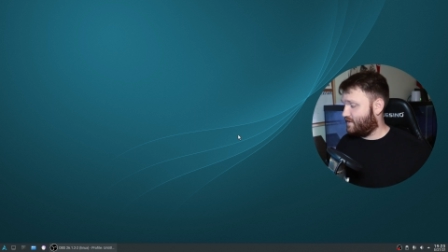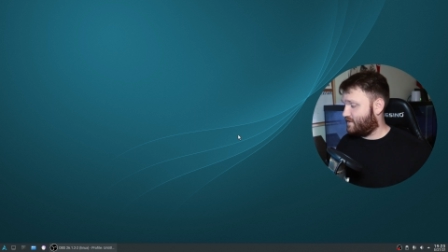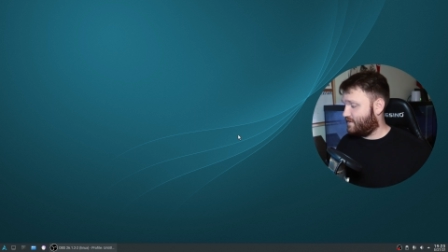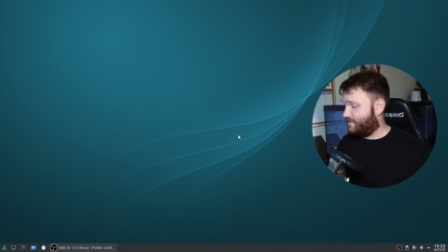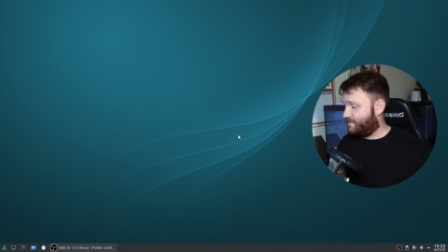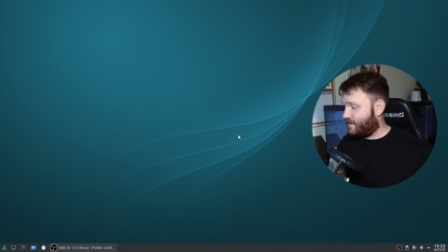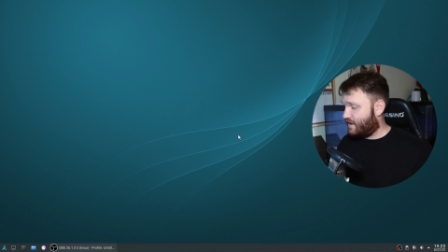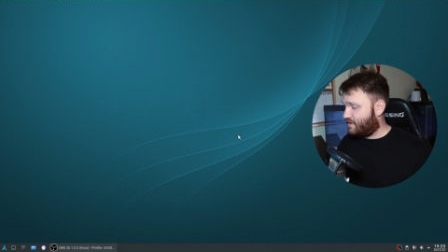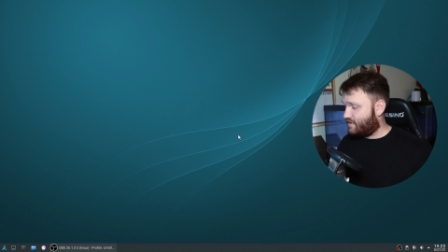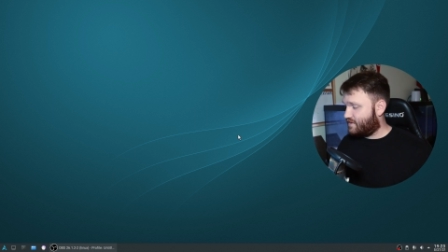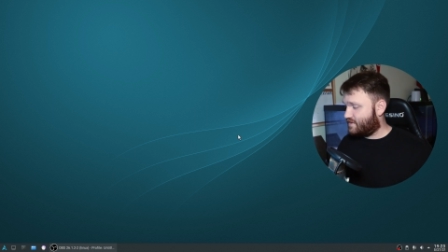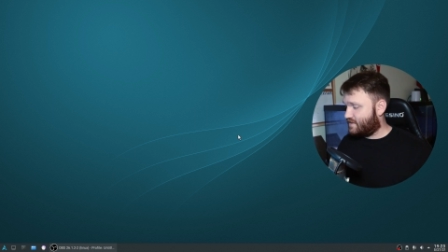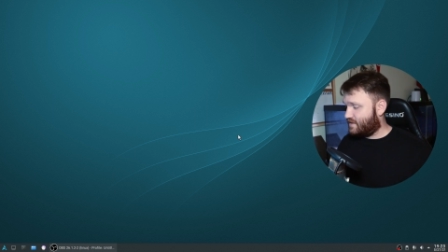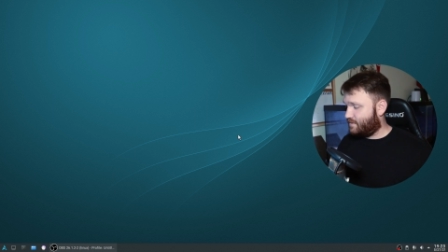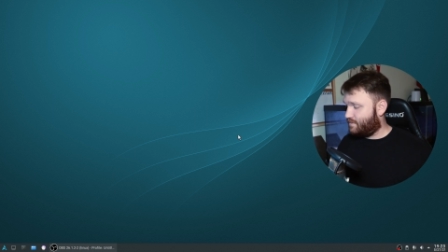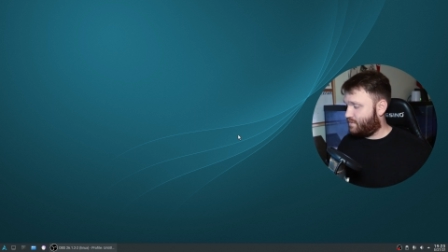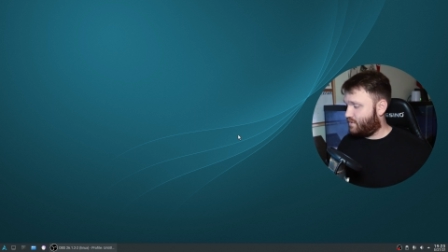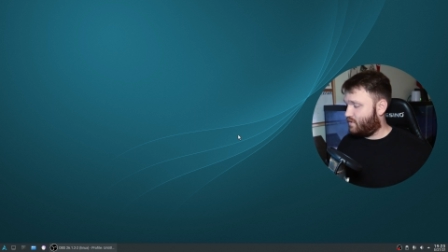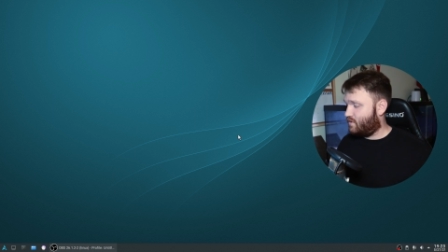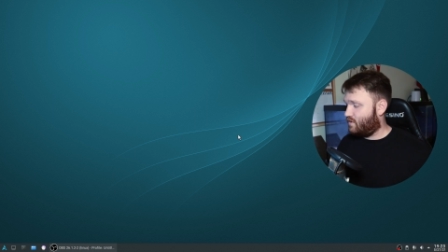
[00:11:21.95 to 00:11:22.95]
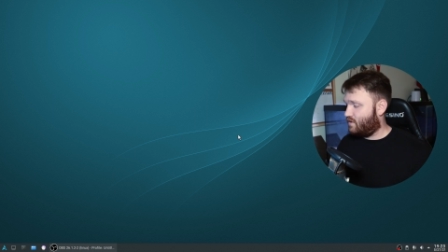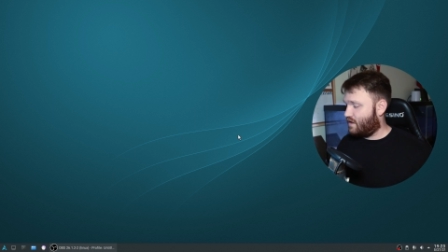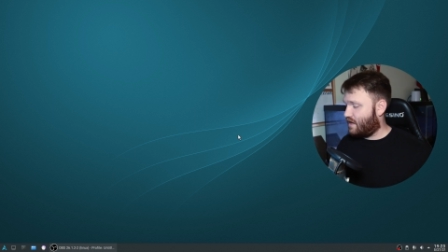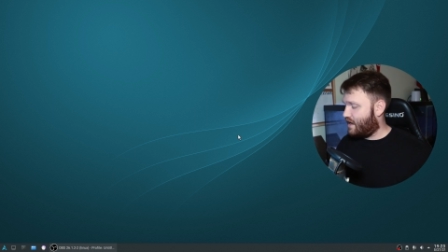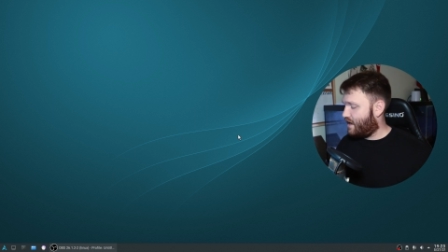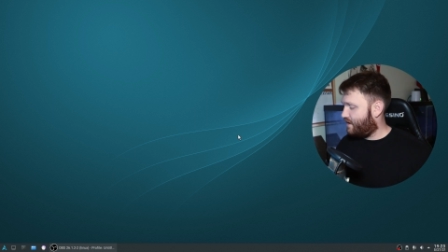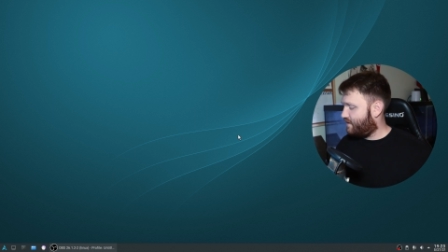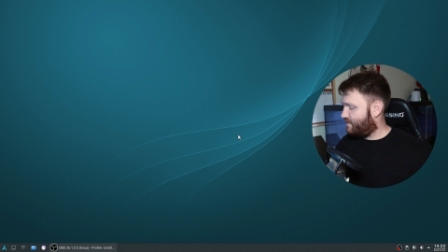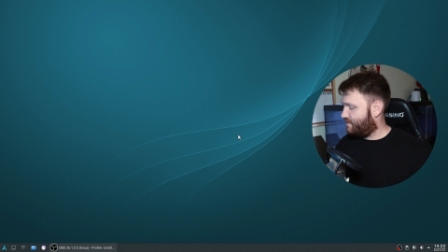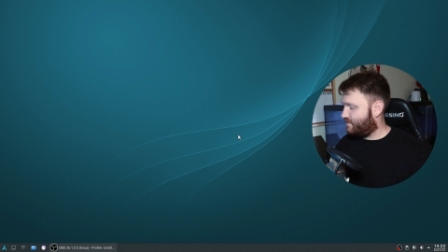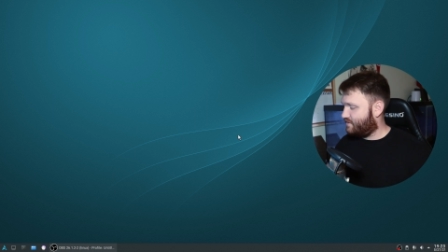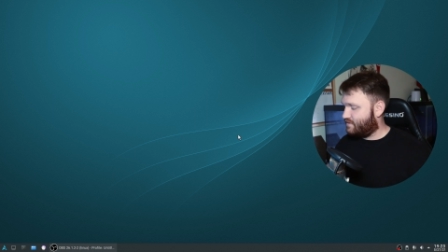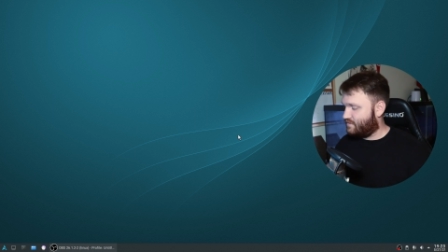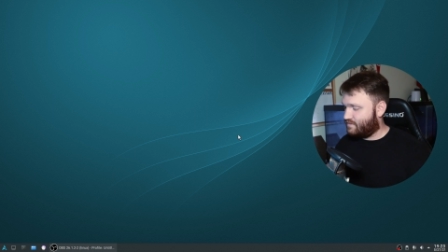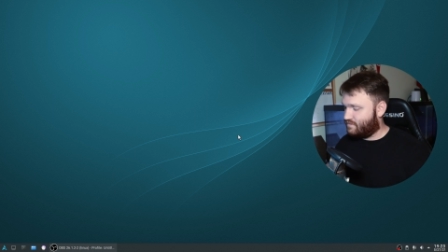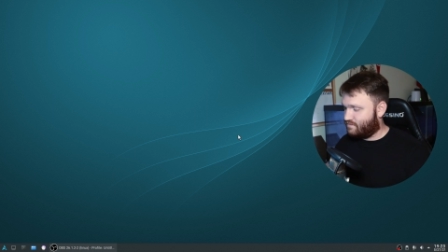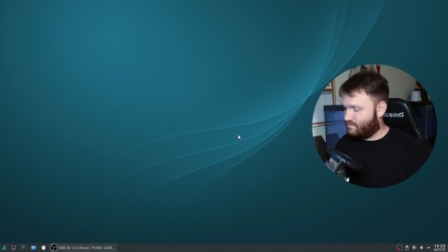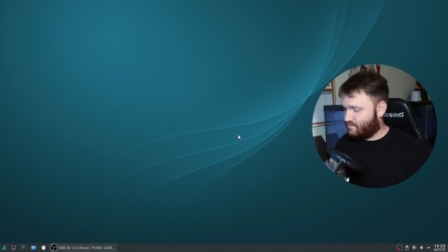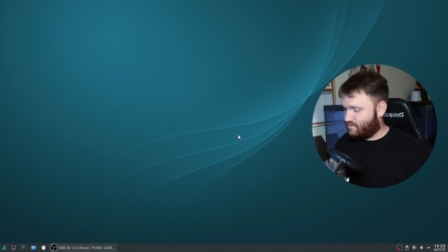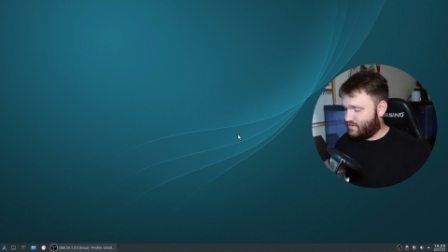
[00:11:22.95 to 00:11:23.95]
It's a very simple, uh,
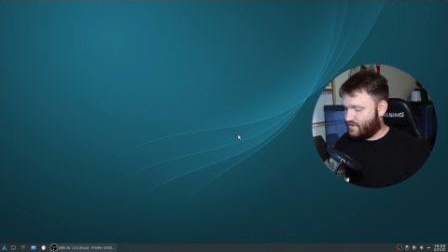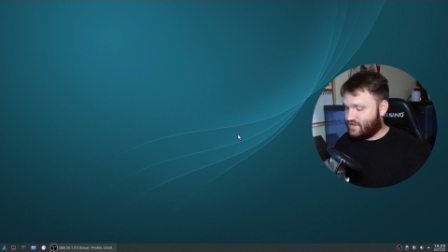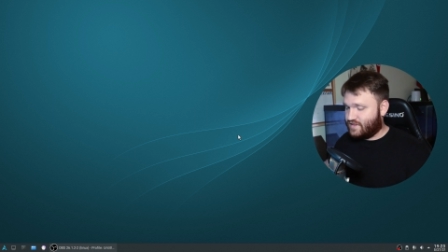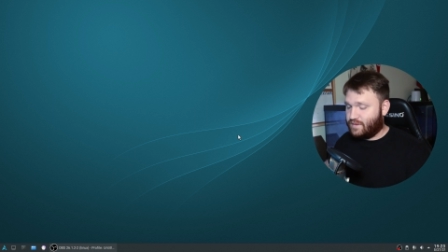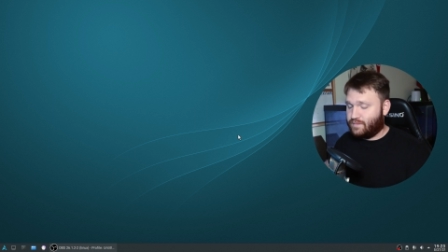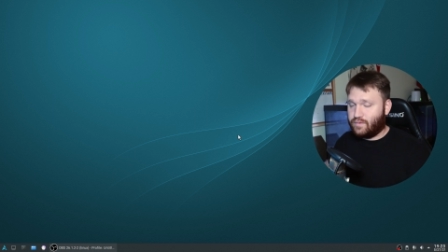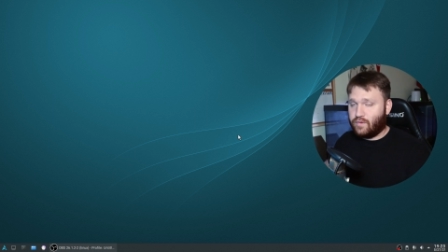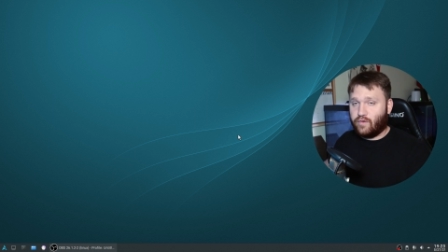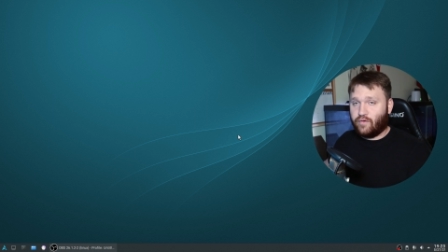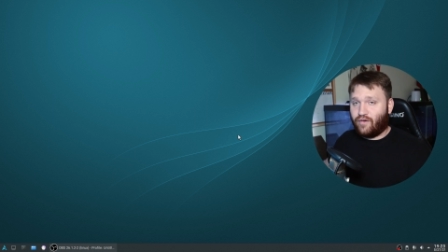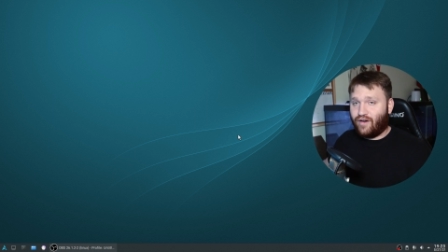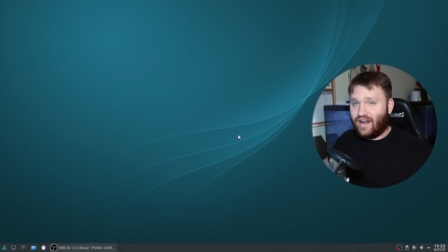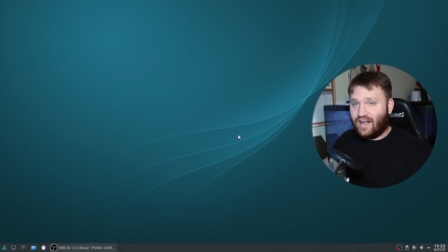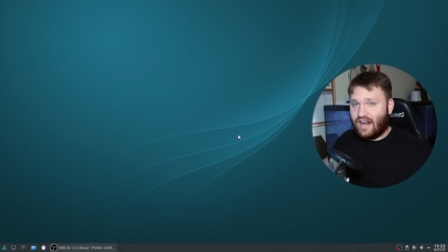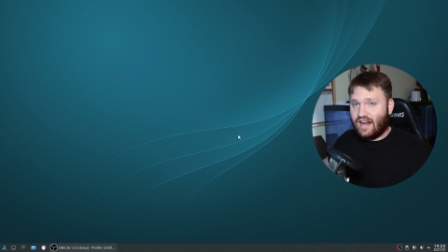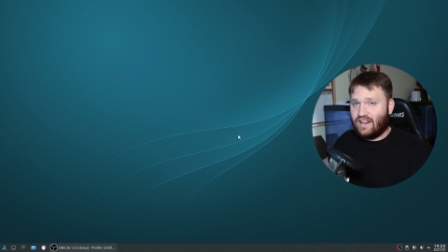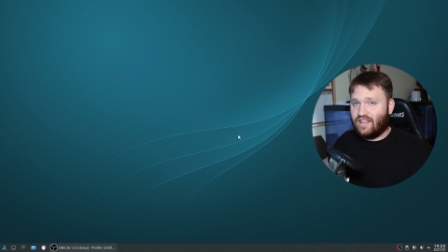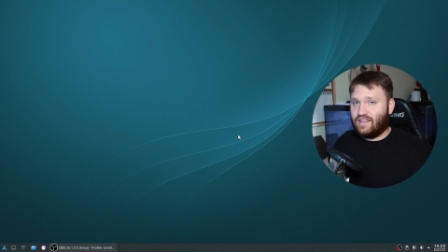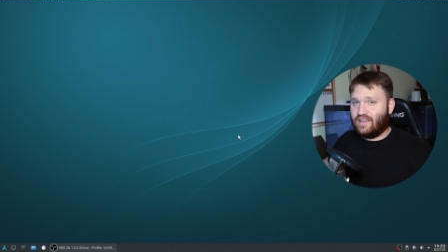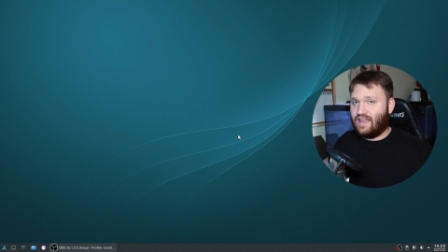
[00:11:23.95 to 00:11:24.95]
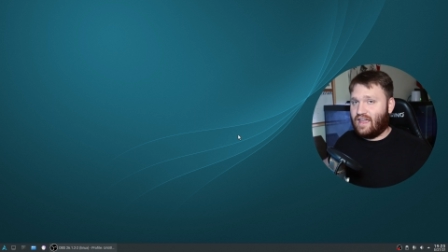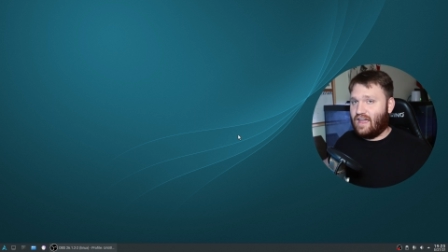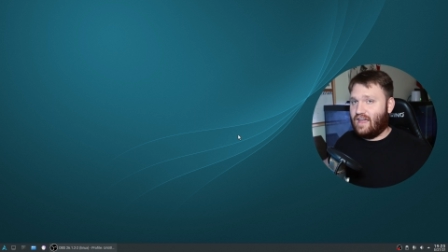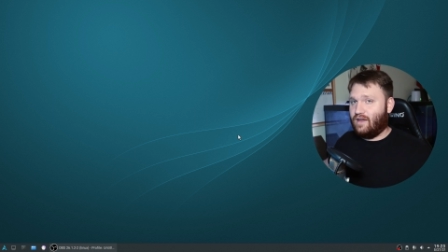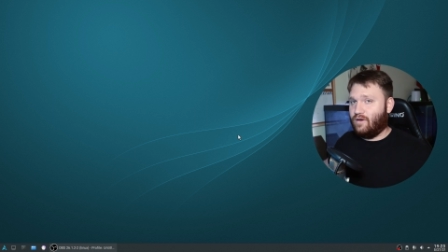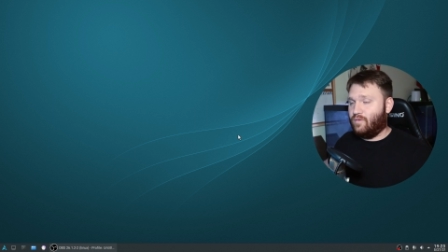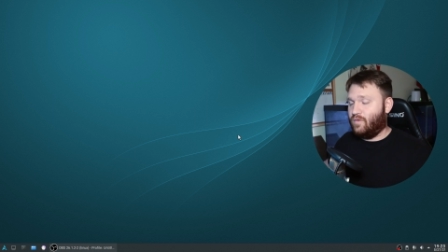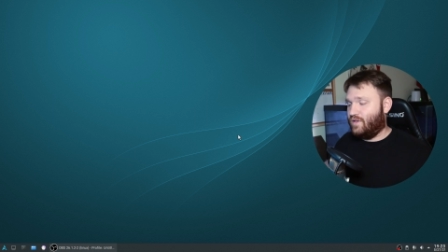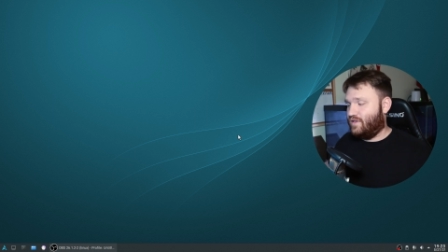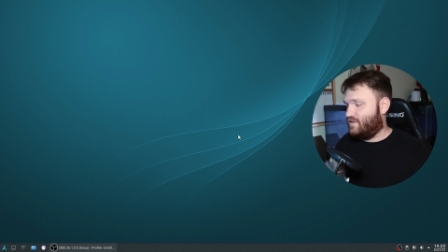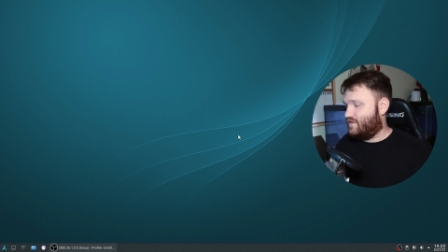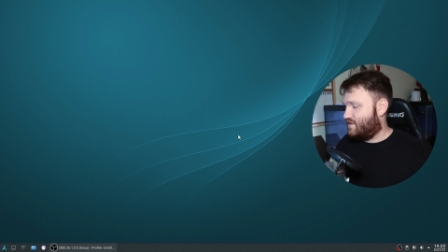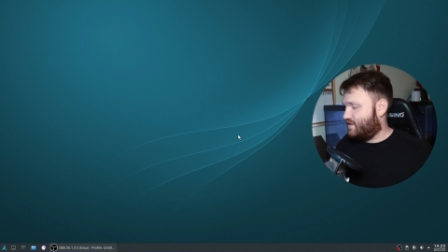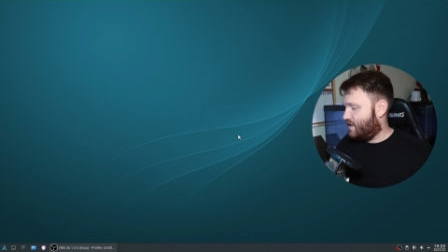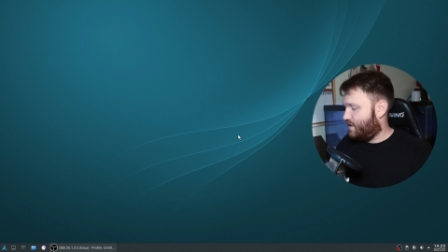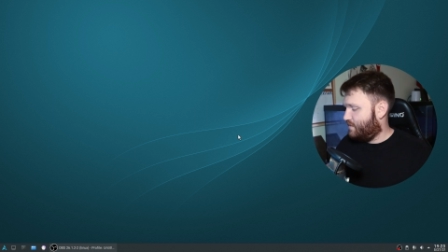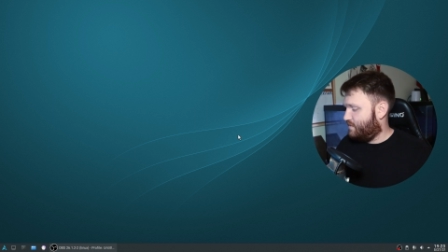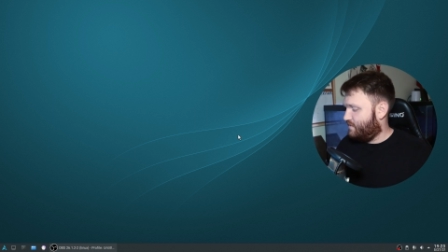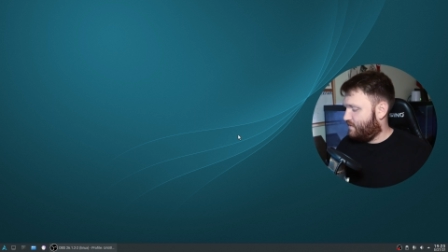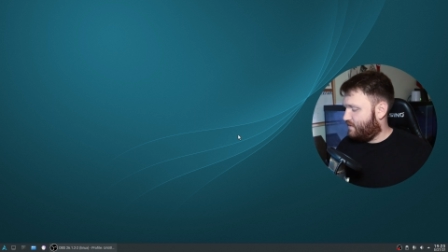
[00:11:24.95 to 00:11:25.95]
simple right out of the gate with
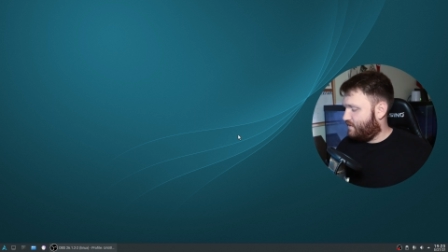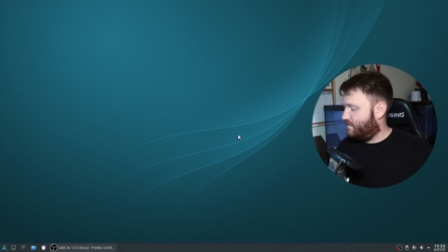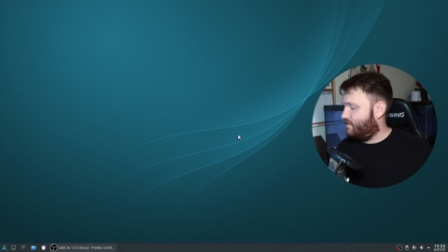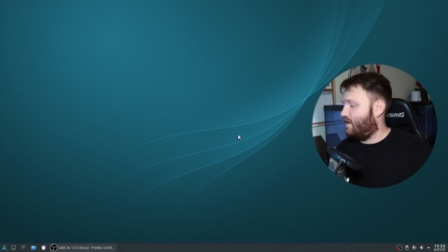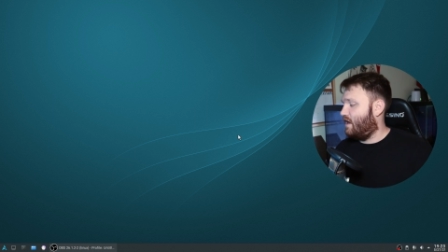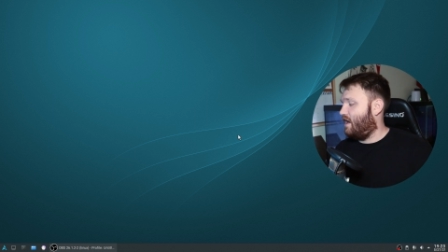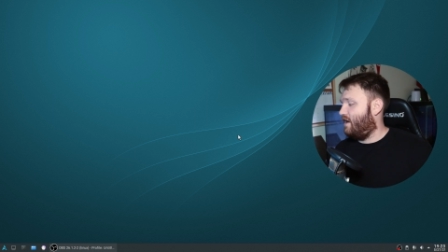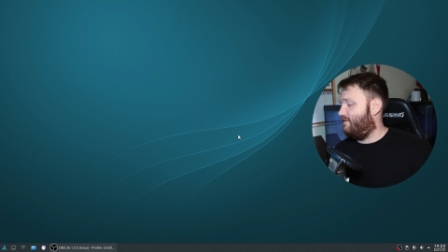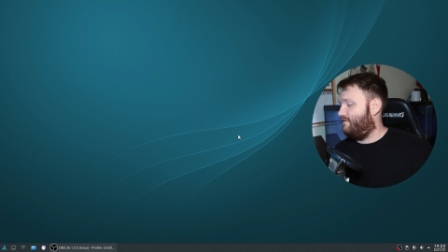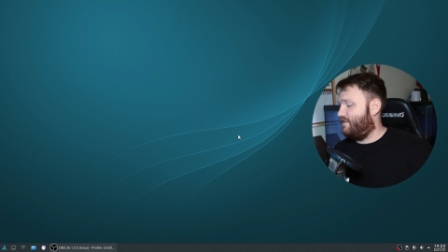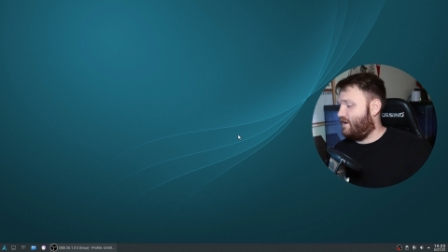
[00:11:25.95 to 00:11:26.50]
some uh,